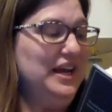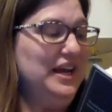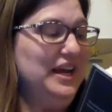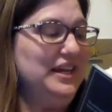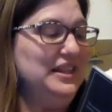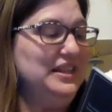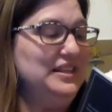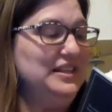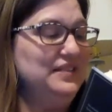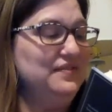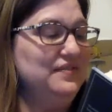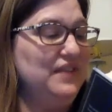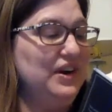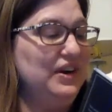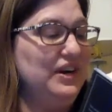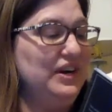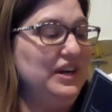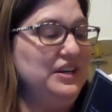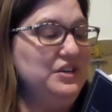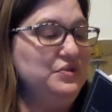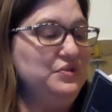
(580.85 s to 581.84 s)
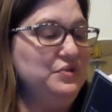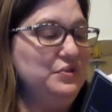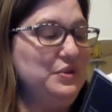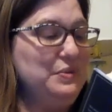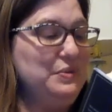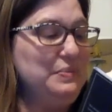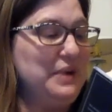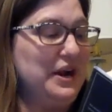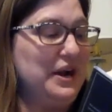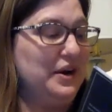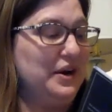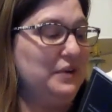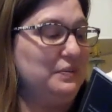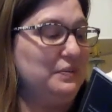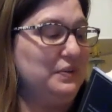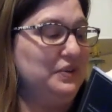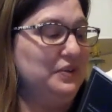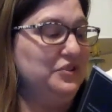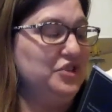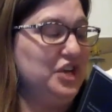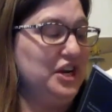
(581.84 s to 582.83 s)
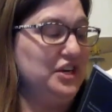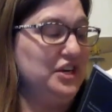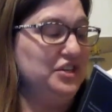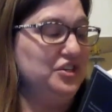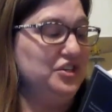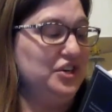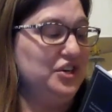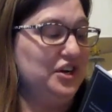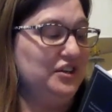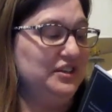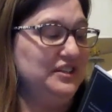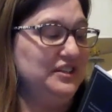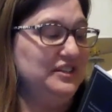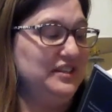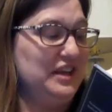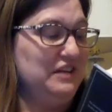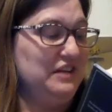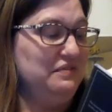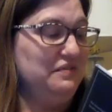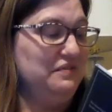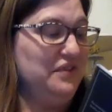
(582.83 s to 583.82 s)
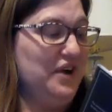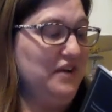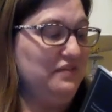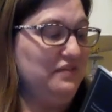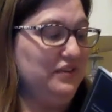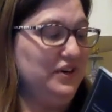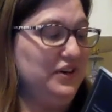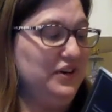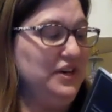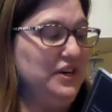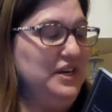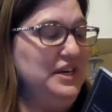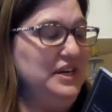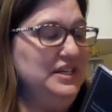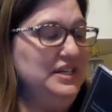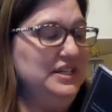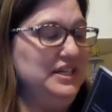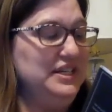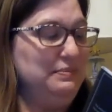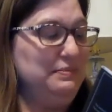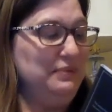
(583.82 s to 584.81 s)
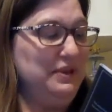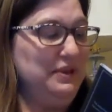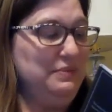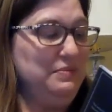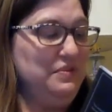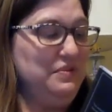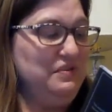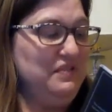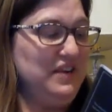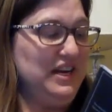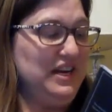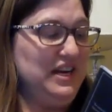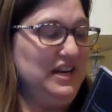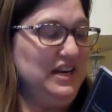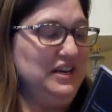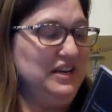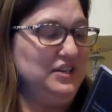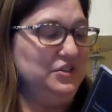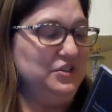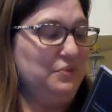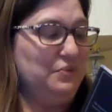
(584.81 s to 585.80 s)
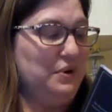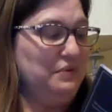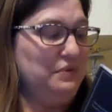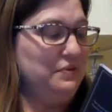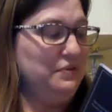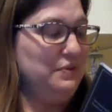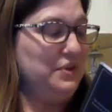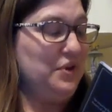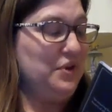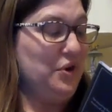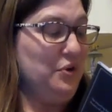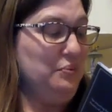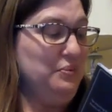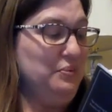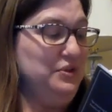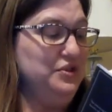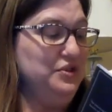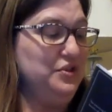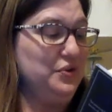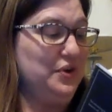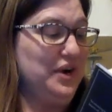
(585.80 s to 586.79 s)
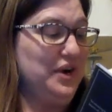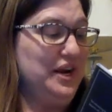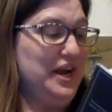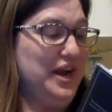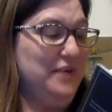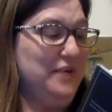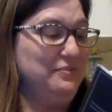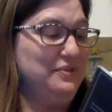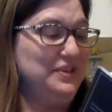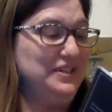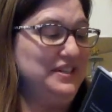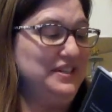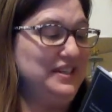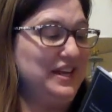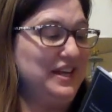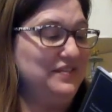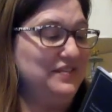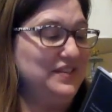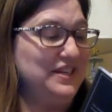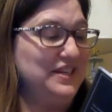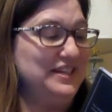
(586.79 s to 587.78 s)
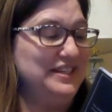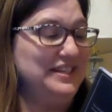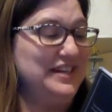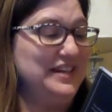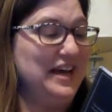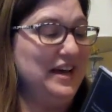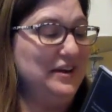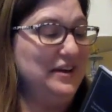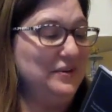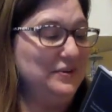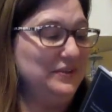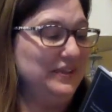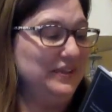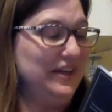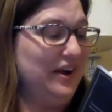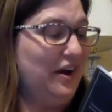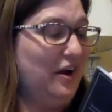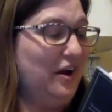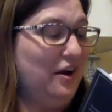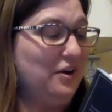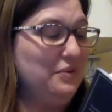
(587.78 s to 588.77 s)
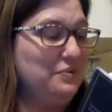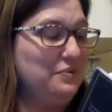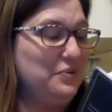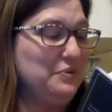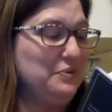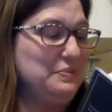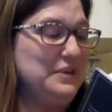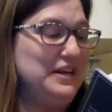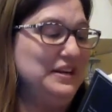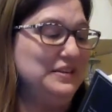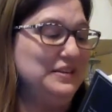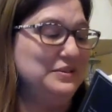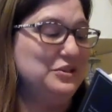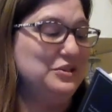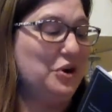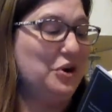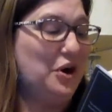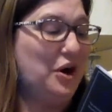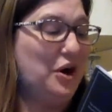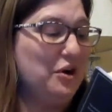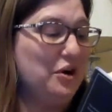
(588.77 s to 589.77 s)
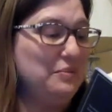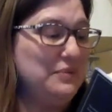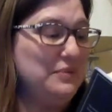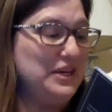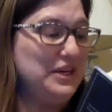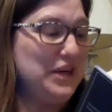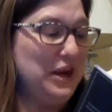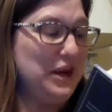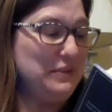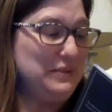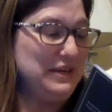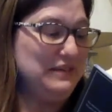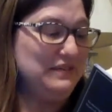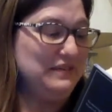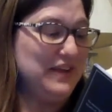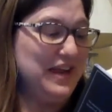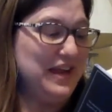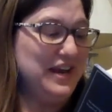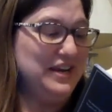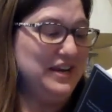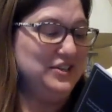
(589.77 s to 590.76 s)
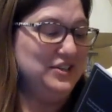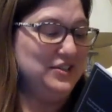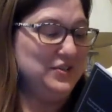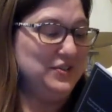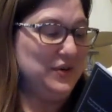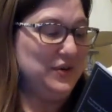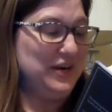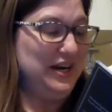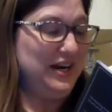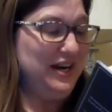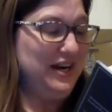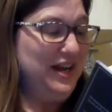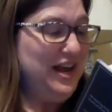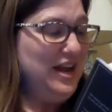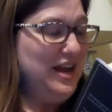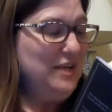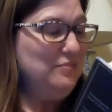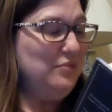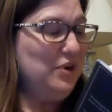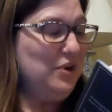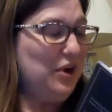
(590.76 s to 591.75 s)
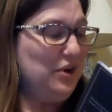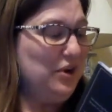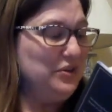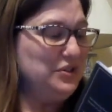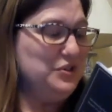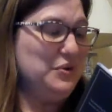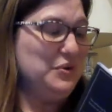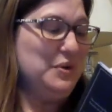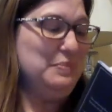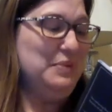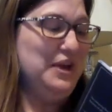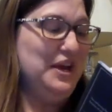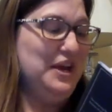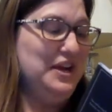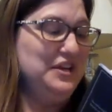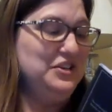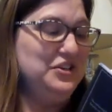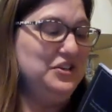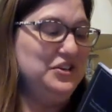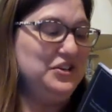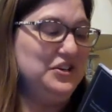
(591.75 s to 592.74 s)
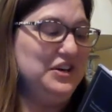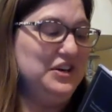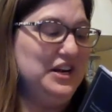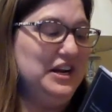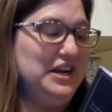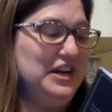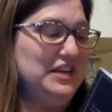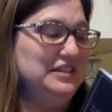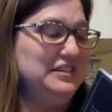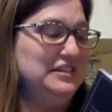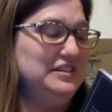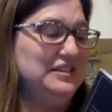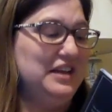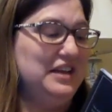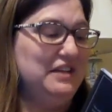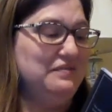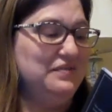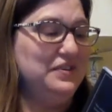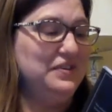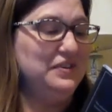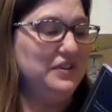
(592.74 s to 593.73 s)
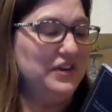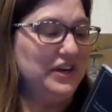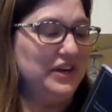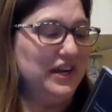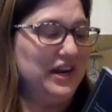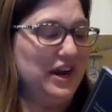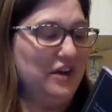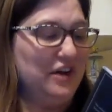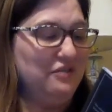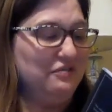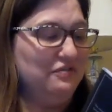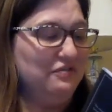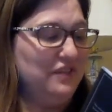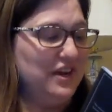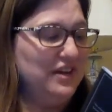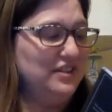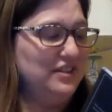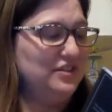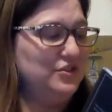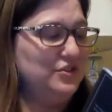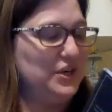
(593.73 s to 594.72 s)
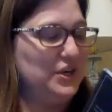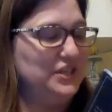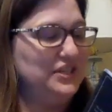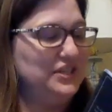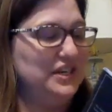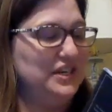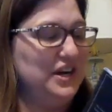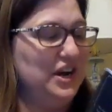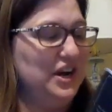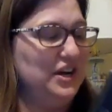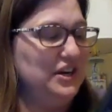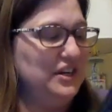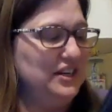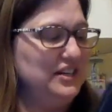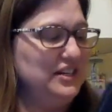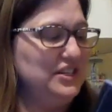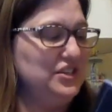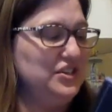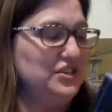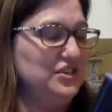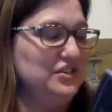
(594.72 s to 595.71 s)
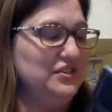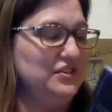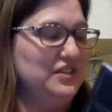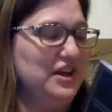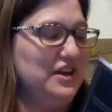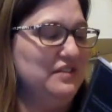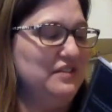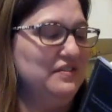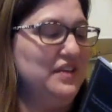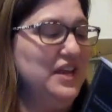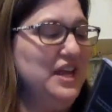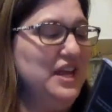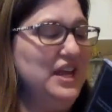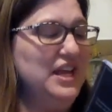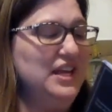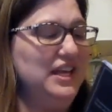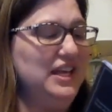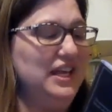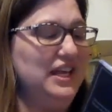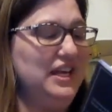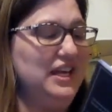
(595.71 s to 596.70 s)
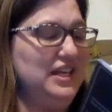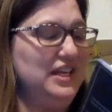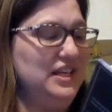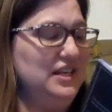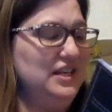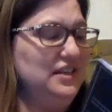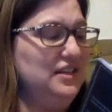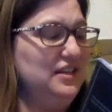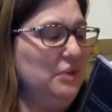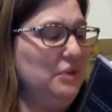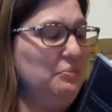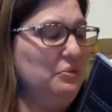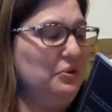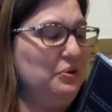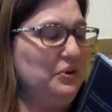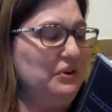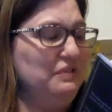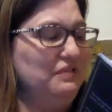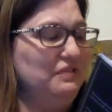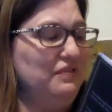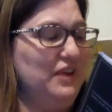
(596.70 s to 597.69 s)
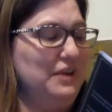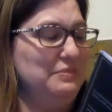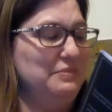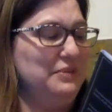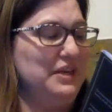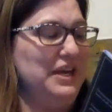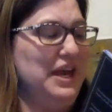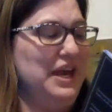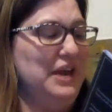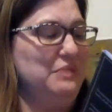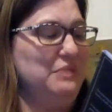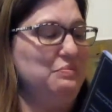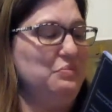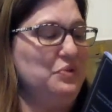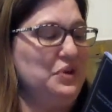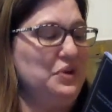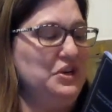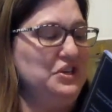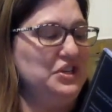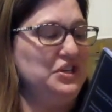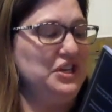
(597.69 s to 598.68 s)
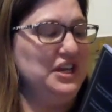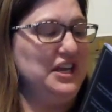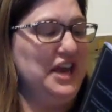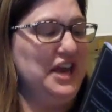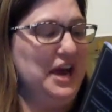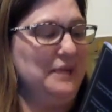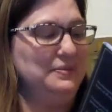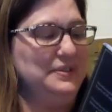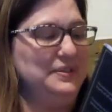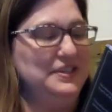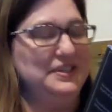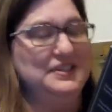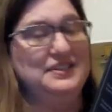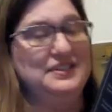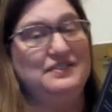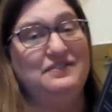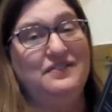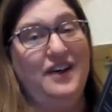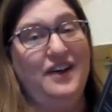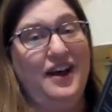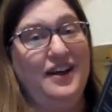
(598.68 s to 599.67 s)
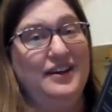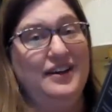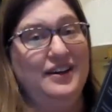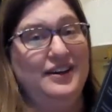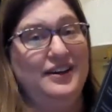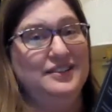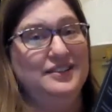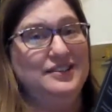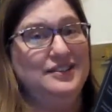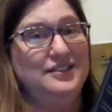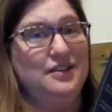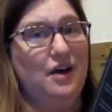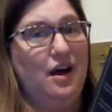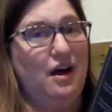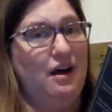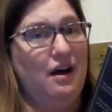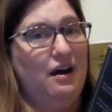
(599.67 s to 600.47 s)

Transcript: And this very unusual bear will change Charlie's life forever. Deeply moving and interwoven with hope and joy, Emory's Gift is not only a heartwarming and charming coming-of-age story, but also a page-turning, insightful look at how faith, trust, and unconditional love can heal a broken family and bridge the gaps that divide us.